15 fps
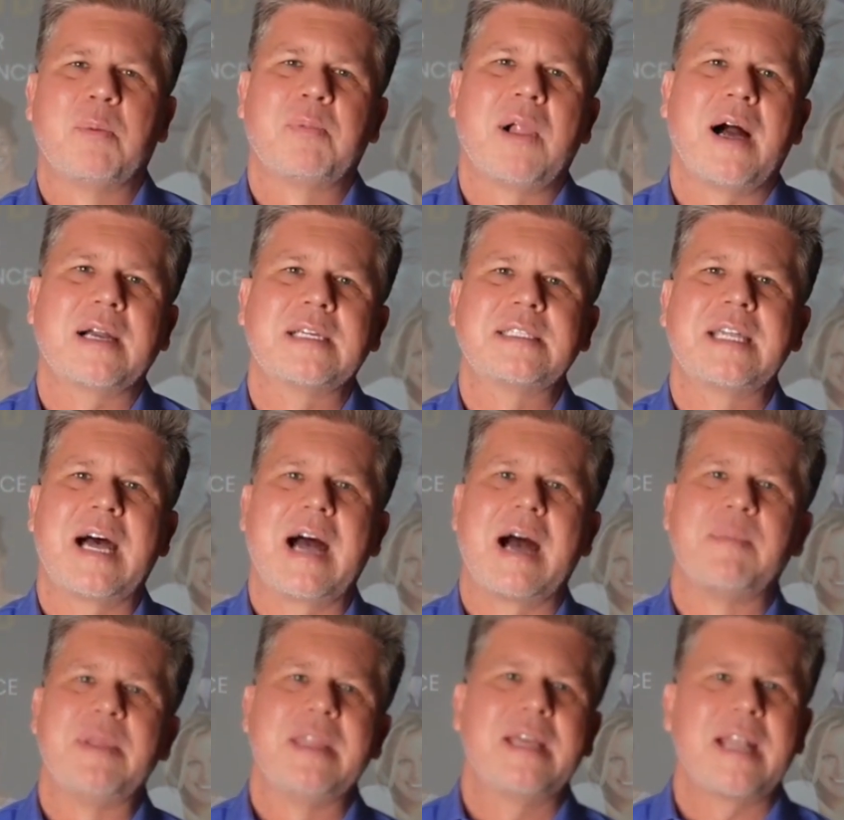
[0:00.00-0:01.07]
block of
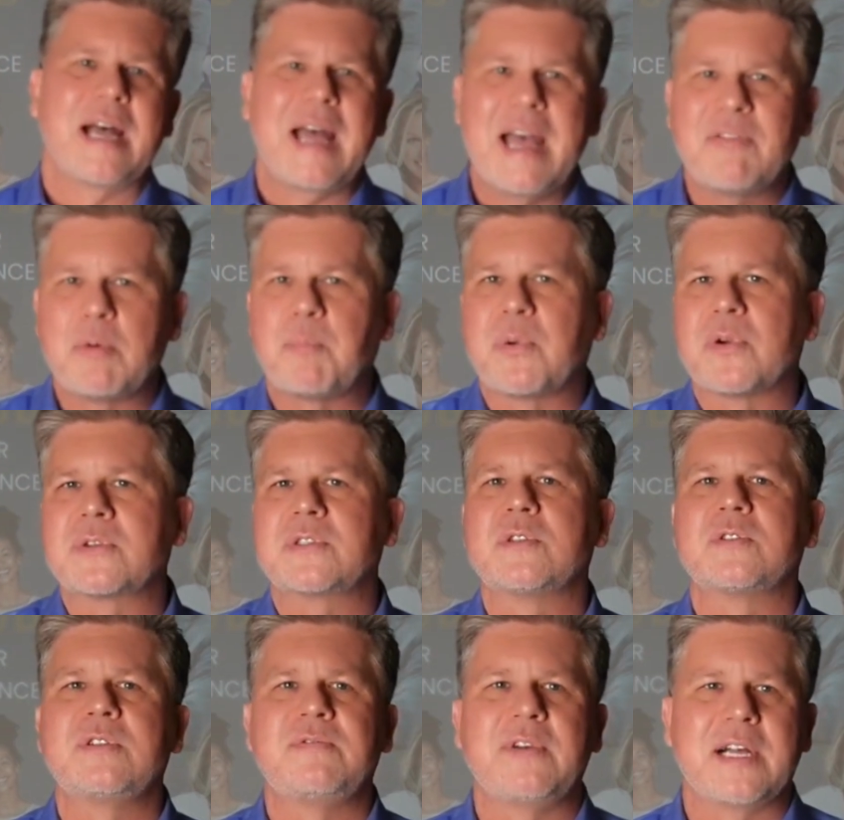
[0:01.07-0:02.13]
time. And then I have a
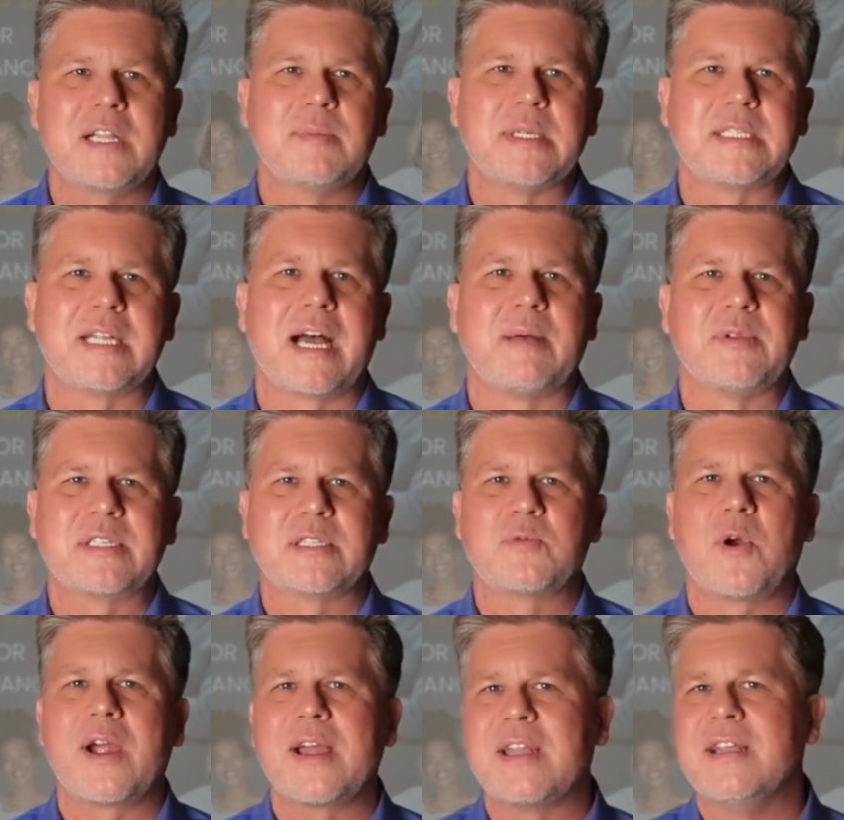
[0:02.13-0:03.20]
personal development time. This is
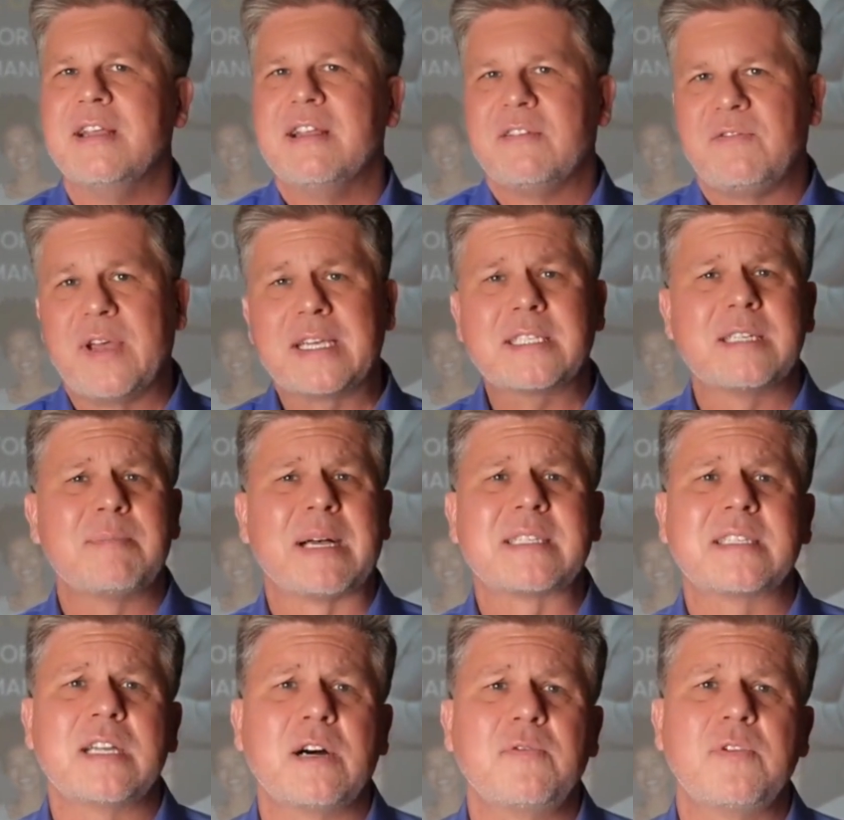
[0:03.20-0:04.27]
where I invest in my
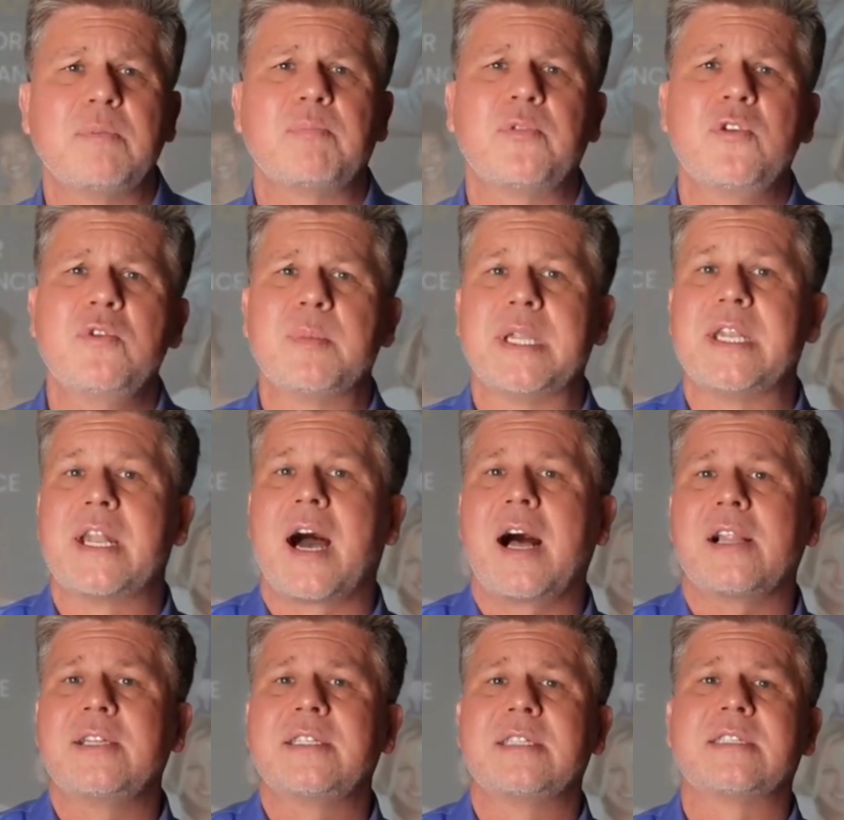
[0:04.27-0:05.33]
self-improvement,
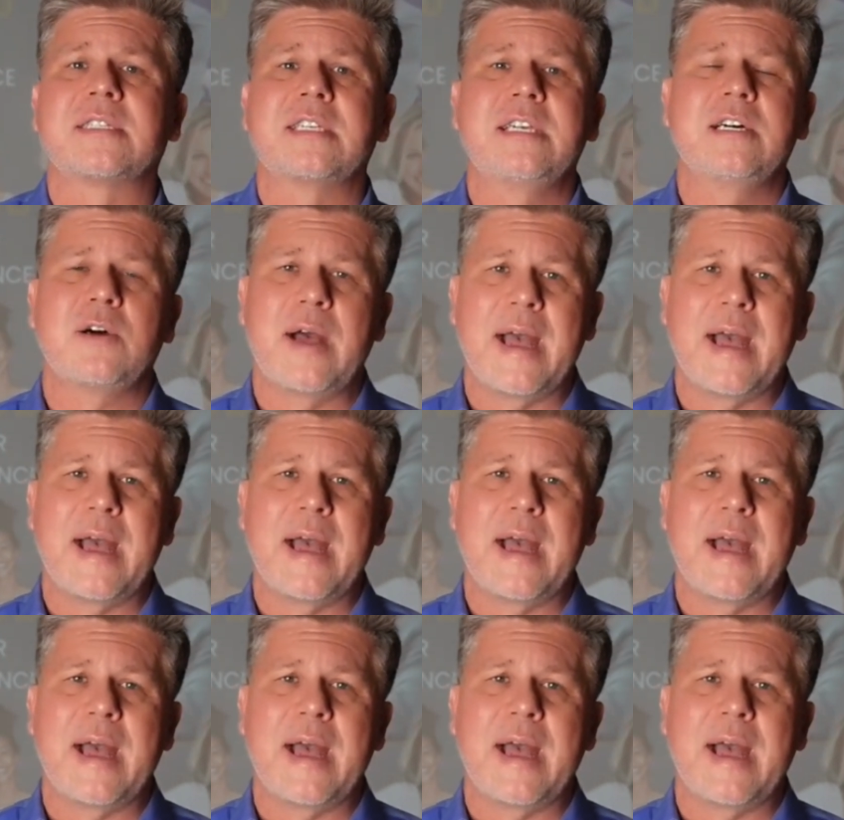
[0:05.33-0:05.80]
knowledge and skill